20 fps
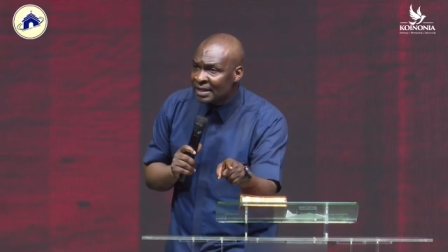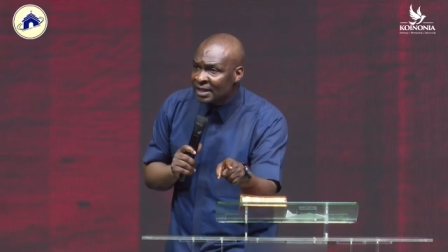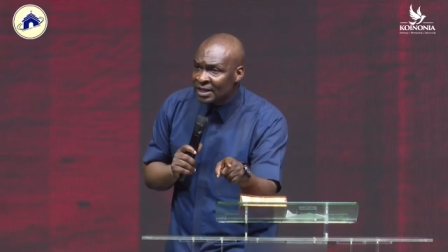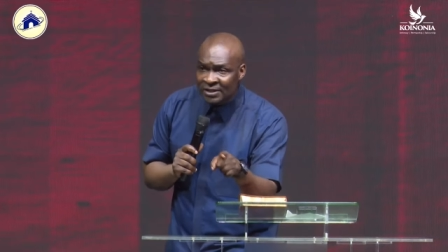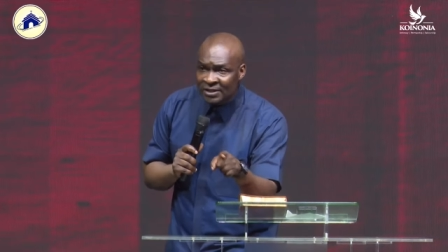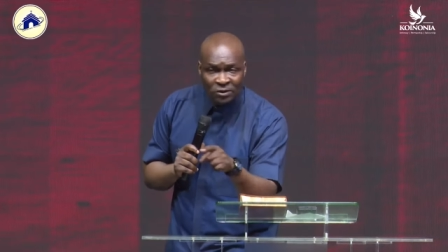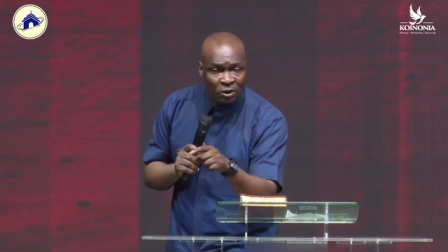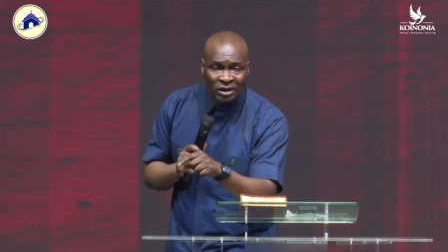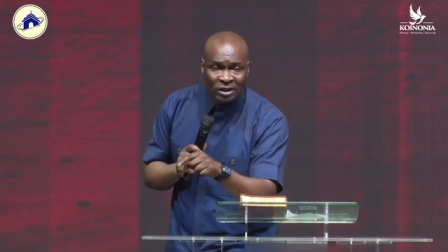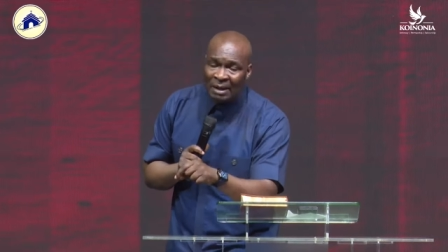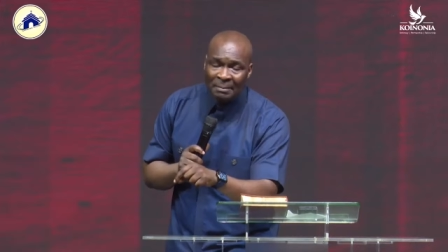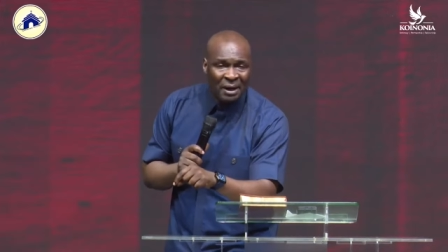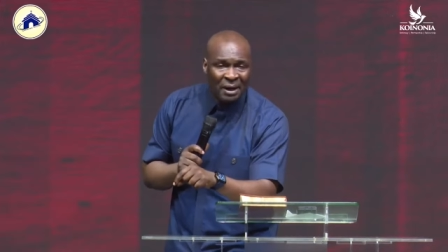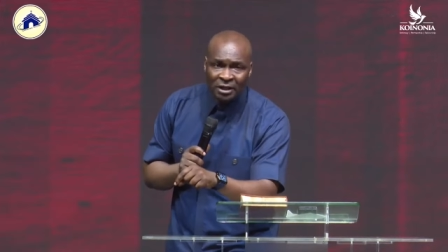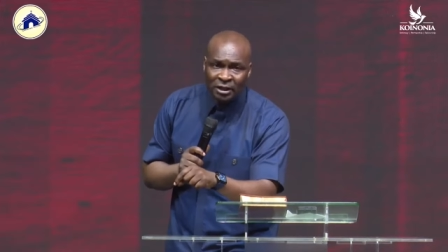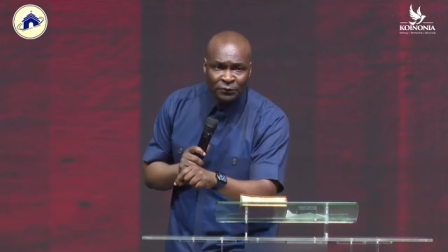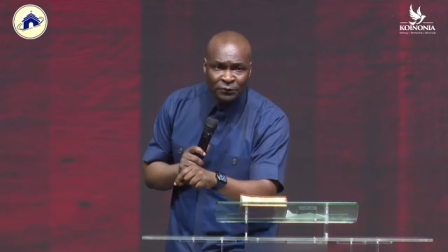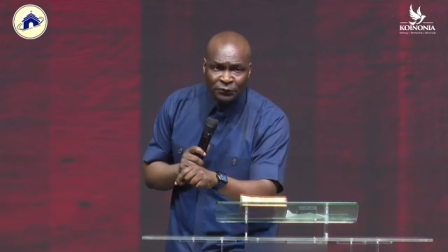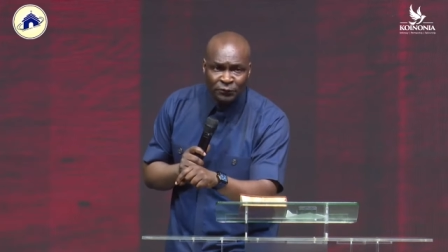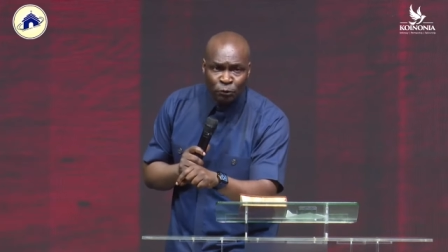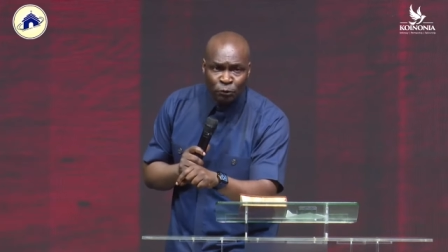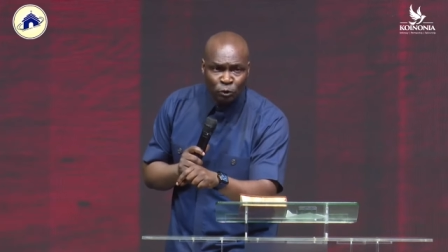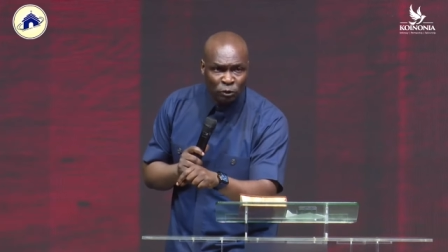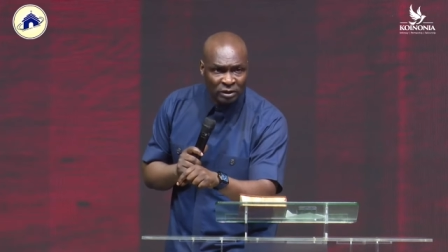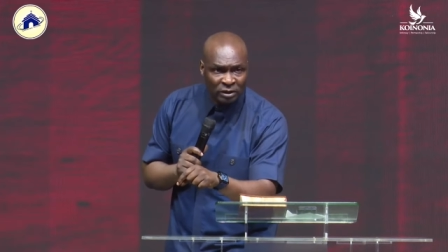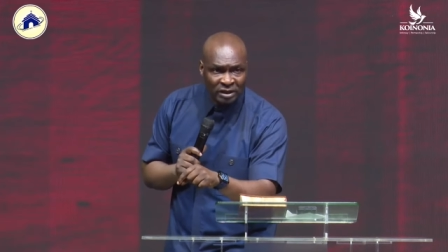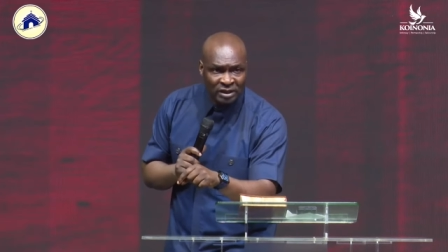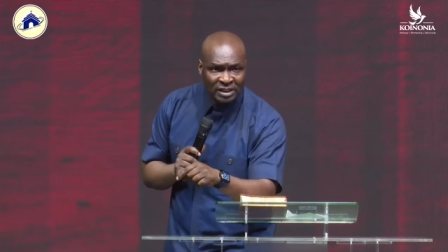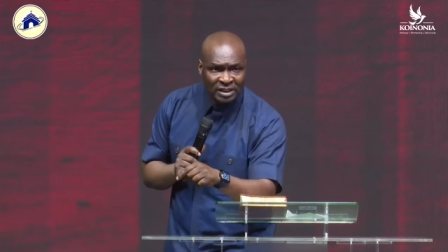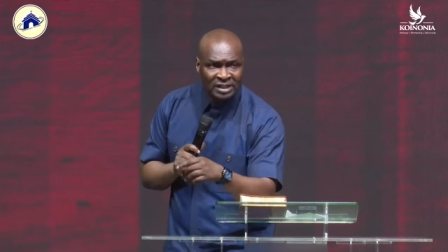it's not about the
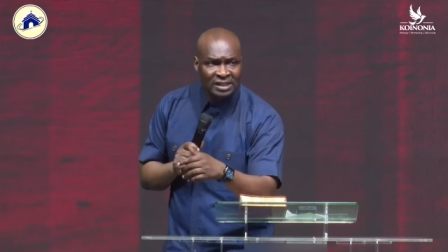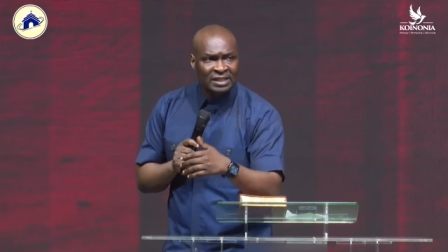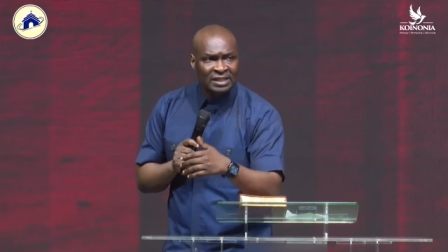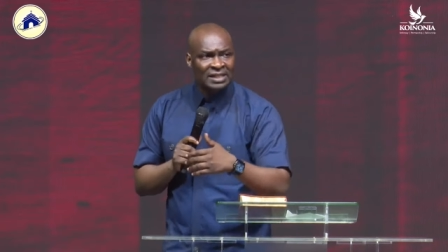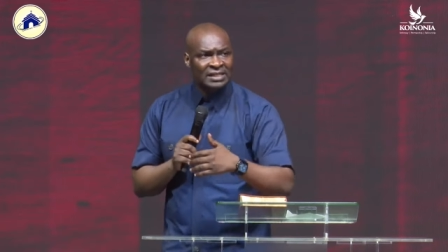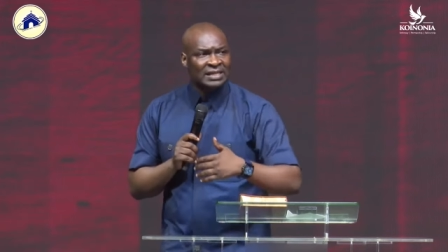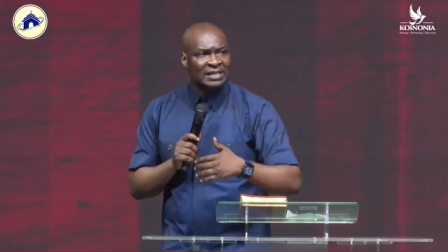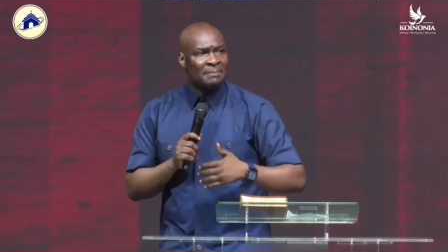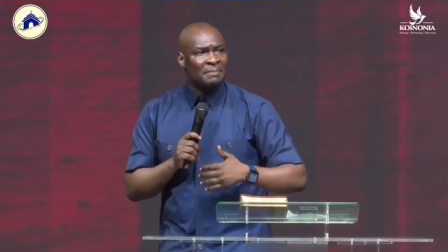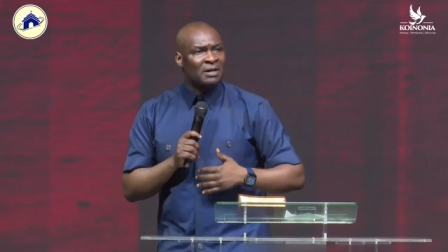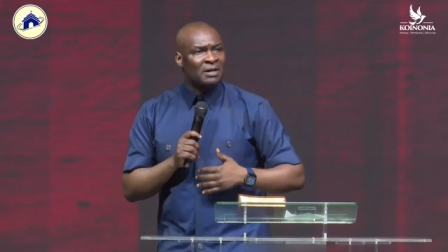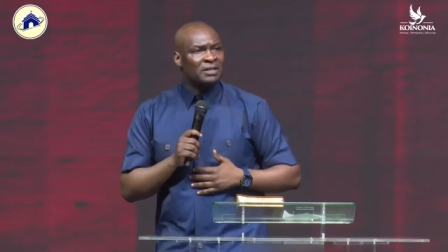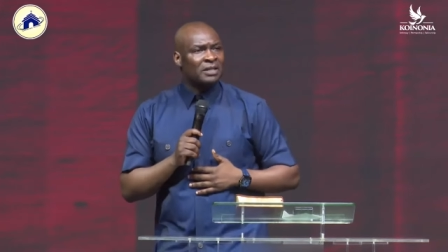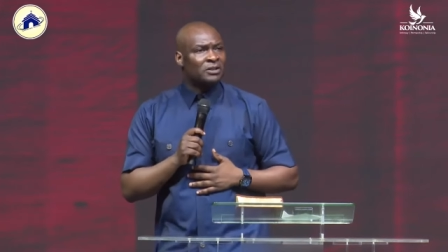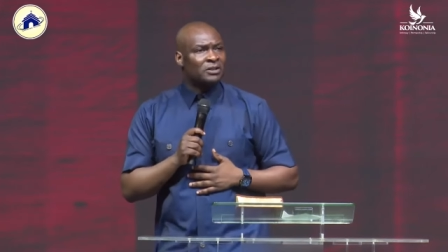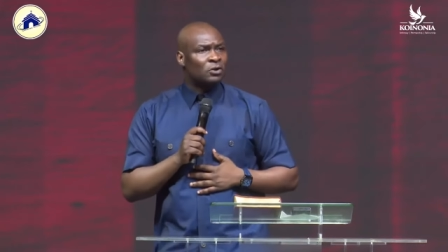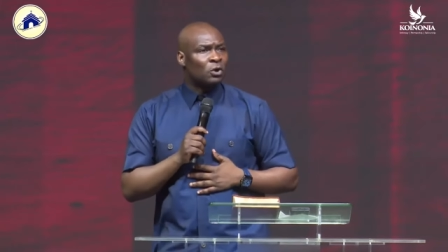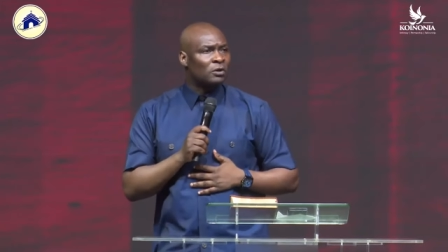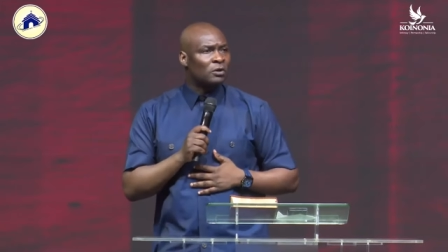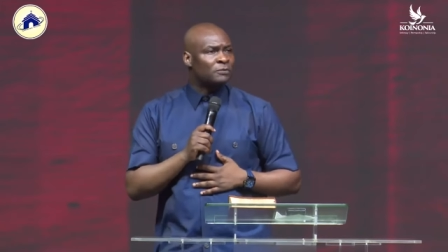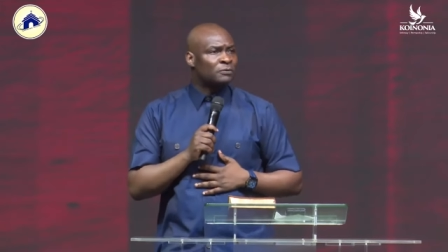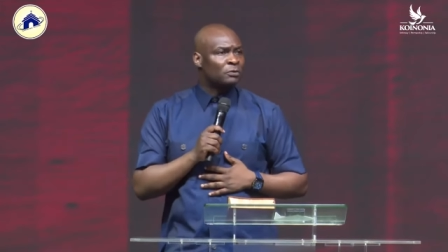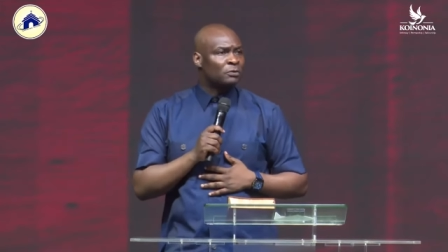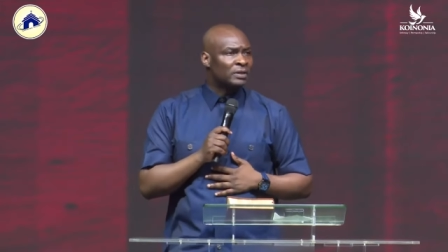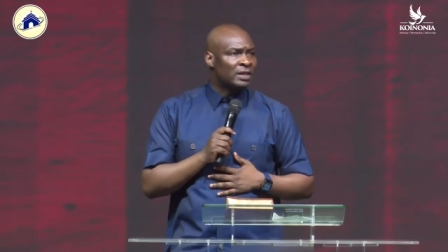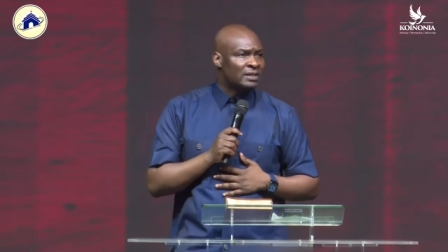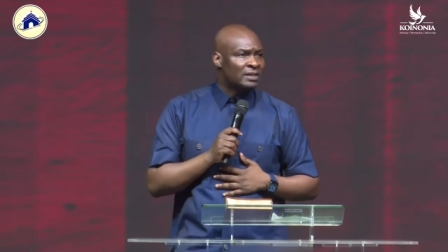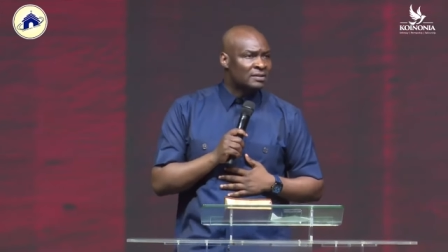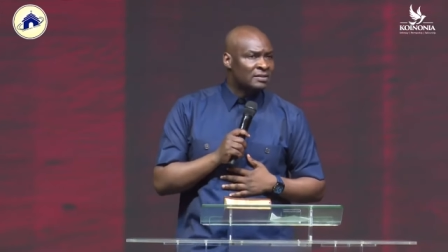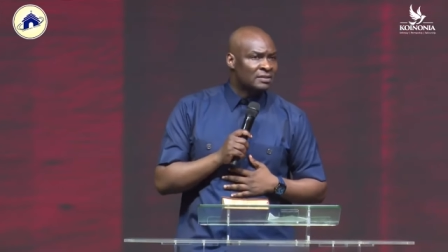food, it's about the
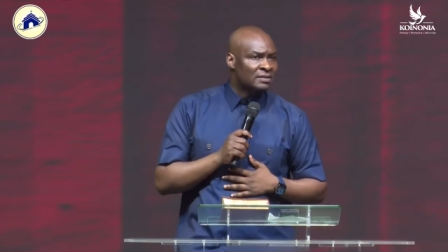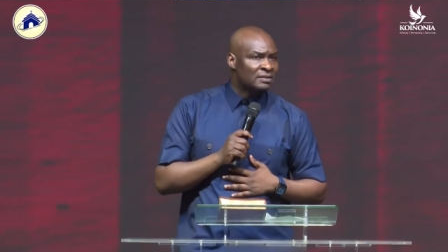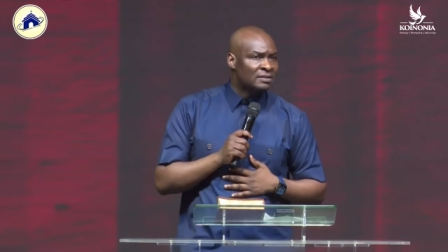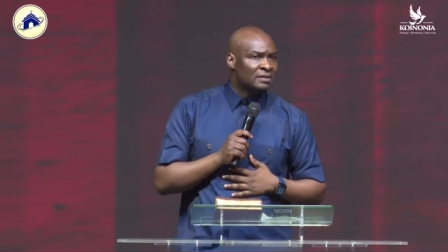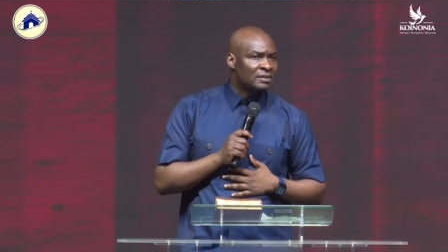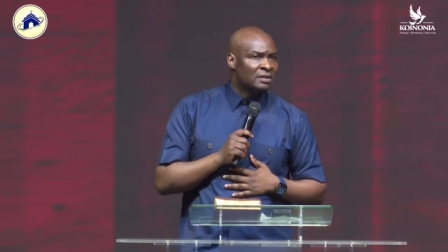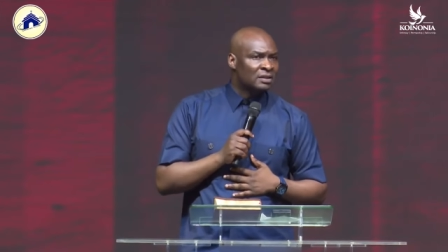thoughtfulness.